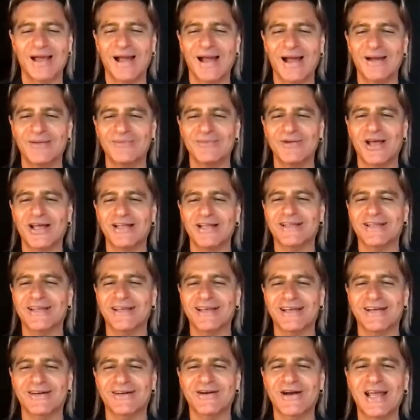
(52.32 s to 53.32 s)
i'm not going
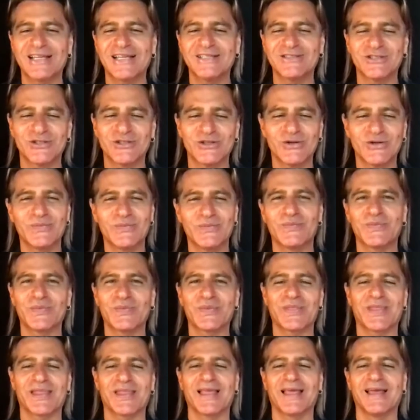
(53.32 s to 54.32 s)
to grade you
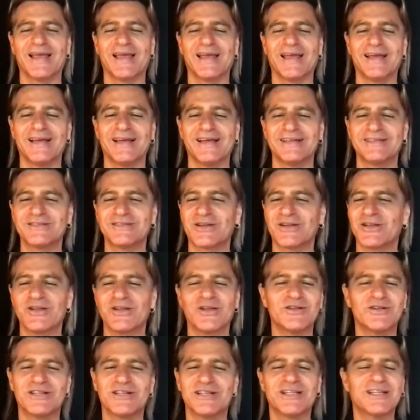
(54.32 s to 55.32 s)
so
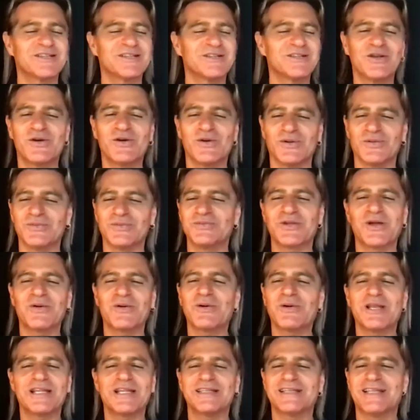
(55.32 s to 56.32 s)
you didn't do
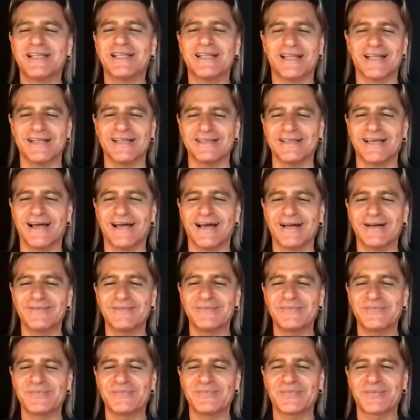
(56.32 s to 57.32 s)
nobody did it huh
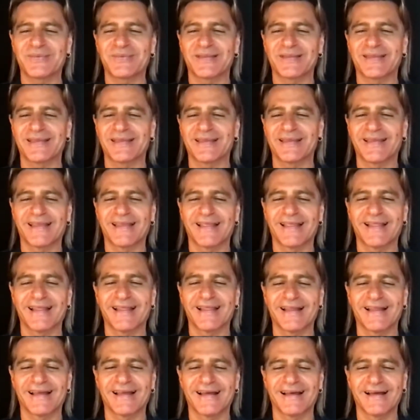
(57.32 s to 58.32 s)

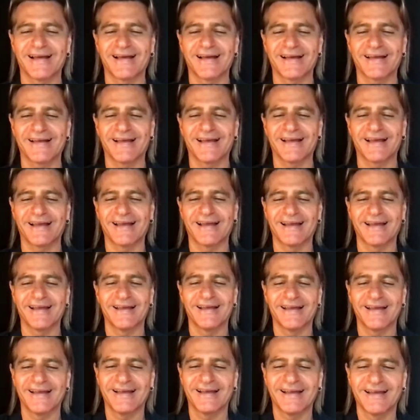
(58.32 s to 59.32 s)
all right
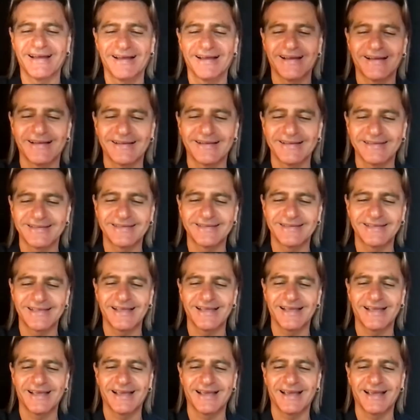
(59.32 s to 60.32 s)
let's see